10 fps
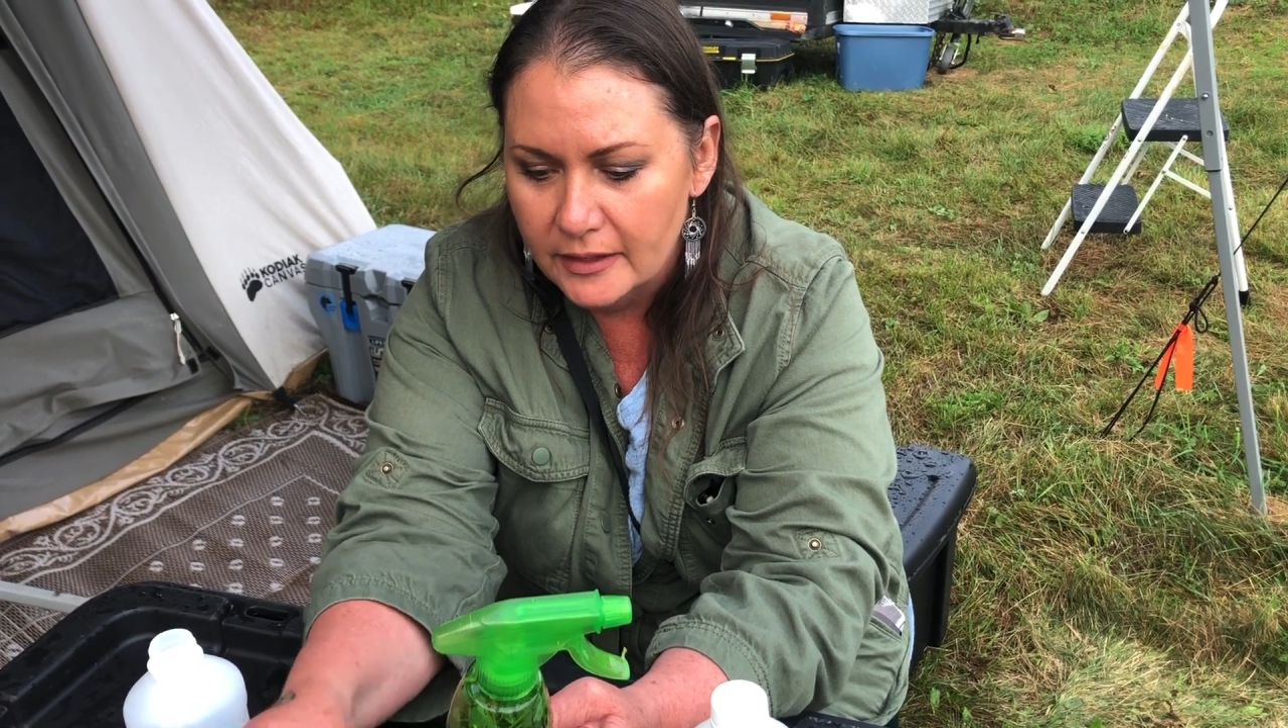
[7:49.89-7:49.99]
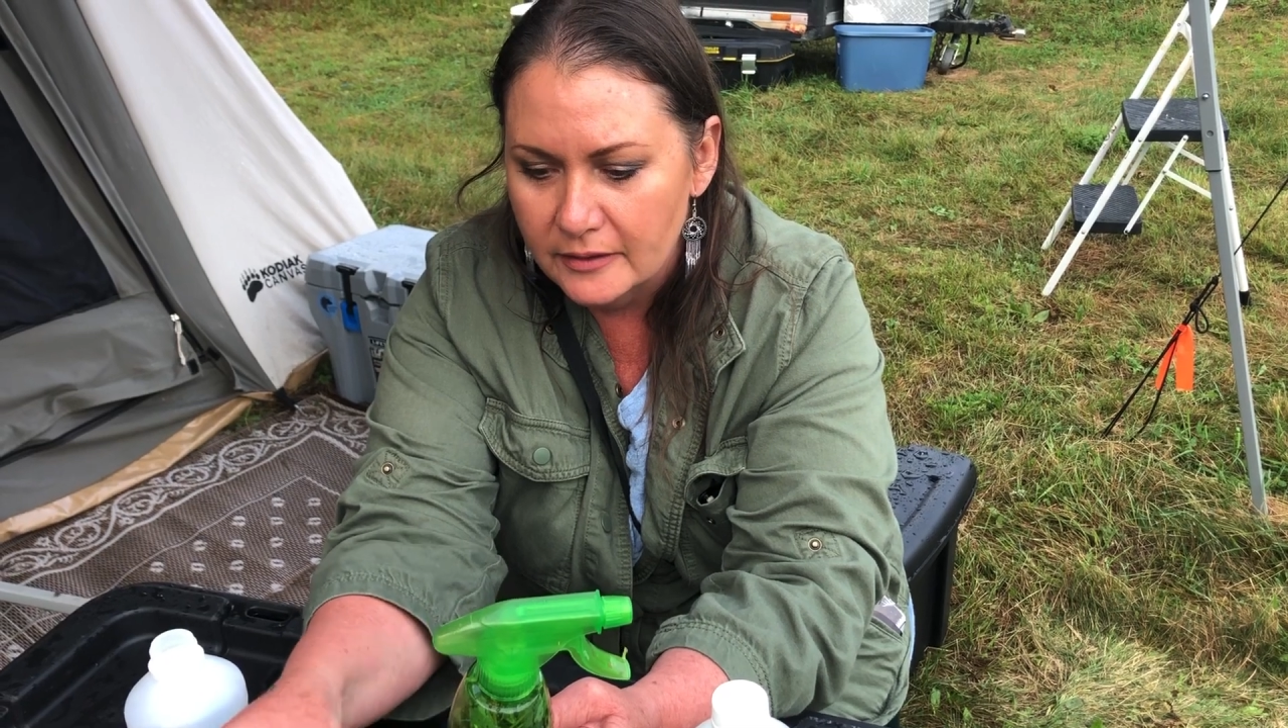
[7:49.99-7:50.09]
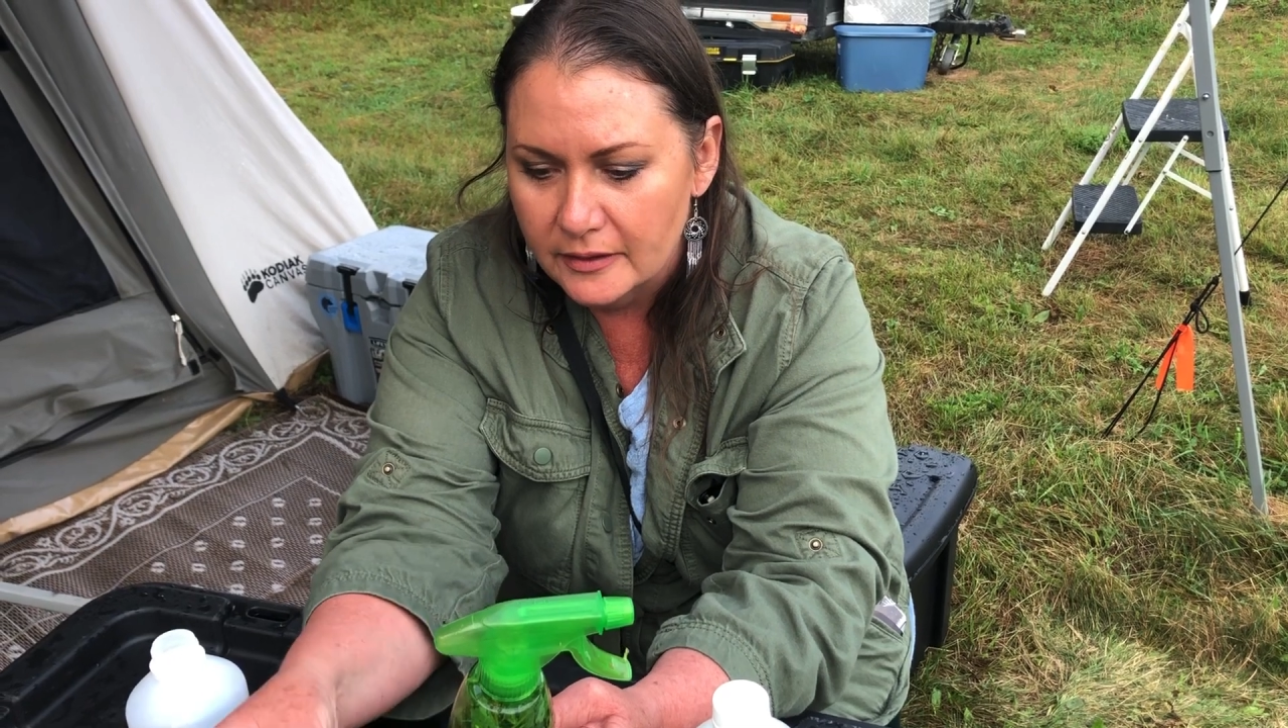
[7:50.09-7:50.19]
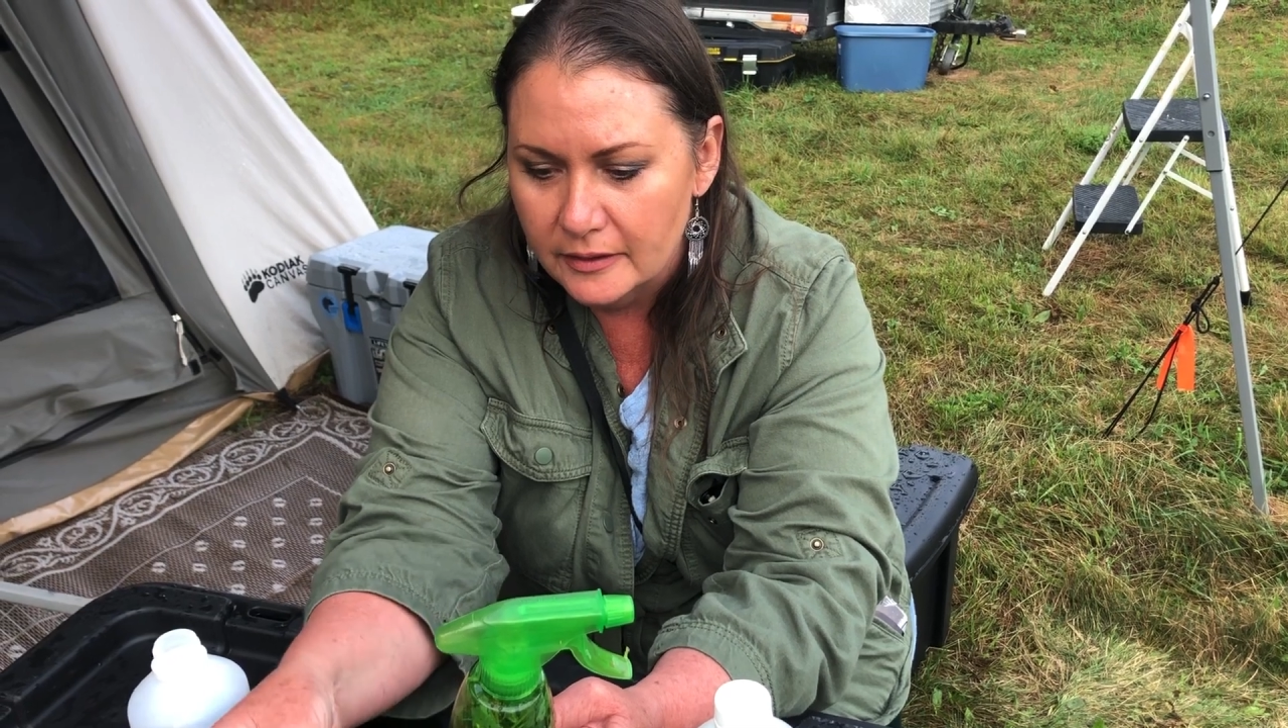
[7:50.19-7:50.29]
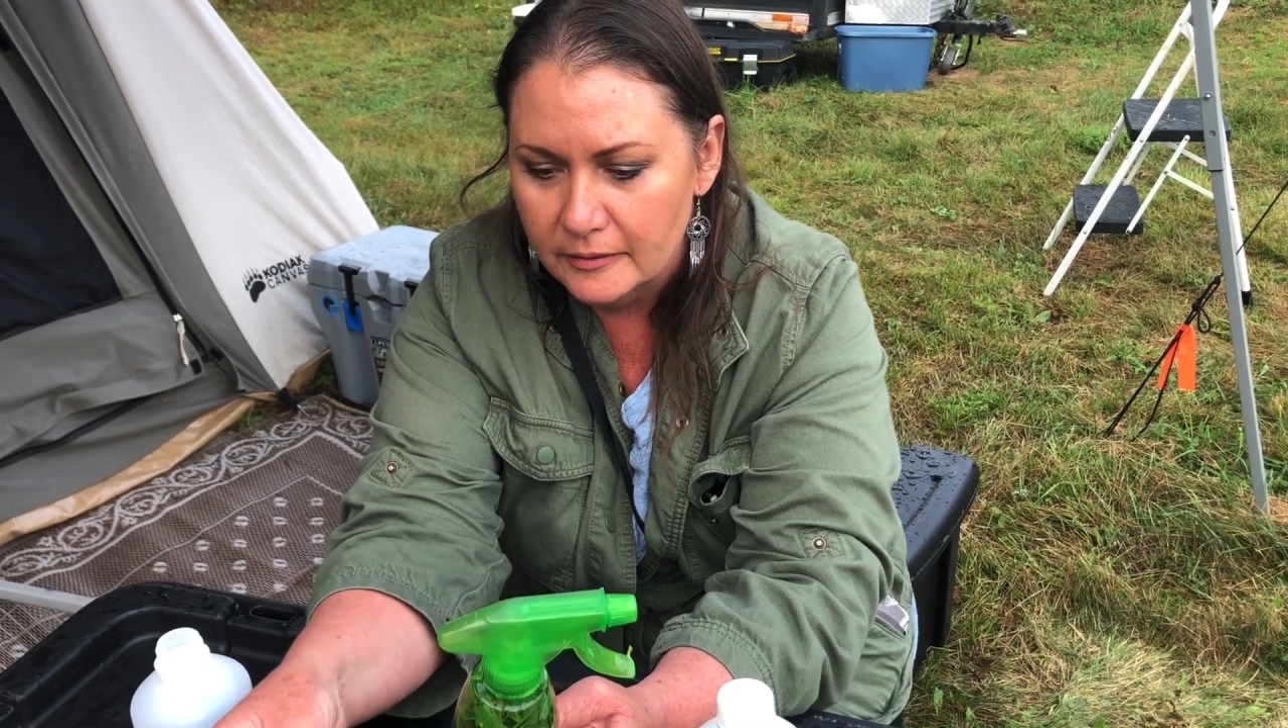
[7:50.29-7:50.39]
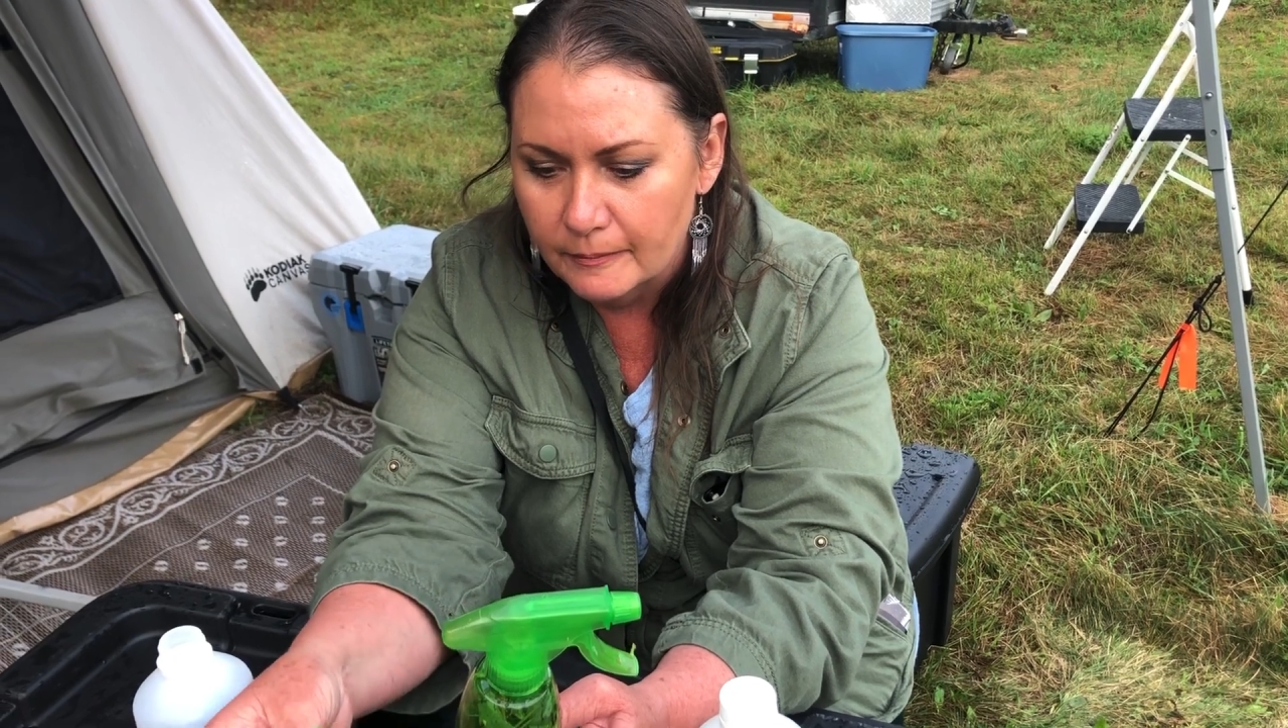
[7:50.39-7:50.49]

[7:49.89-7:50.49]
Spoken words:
the